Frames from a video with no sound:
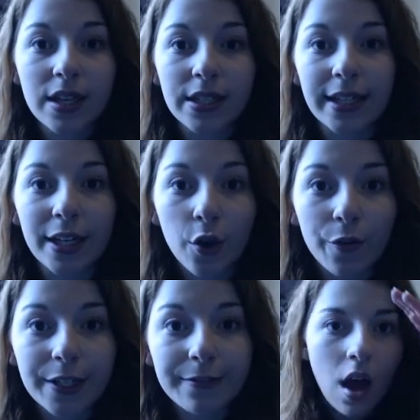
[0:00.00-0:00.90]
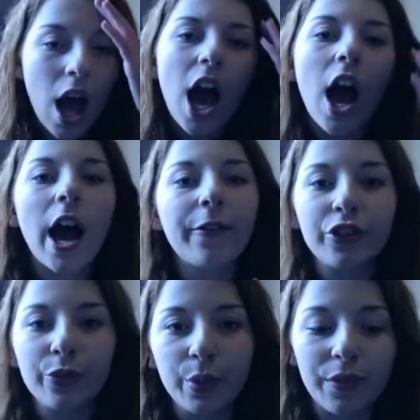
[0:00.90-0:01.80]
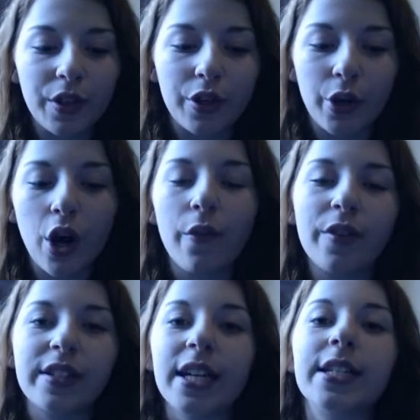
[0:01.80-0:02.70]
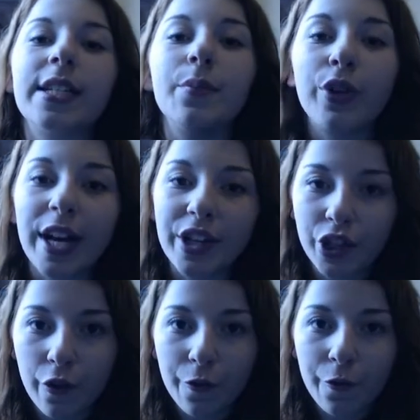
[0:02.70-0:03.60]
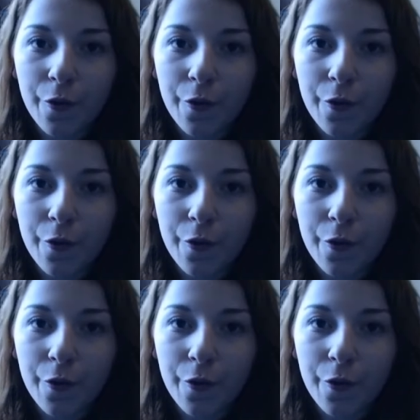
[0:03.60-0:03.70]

Didn't get off it. After Oblivion, though, obviously, I did branch off,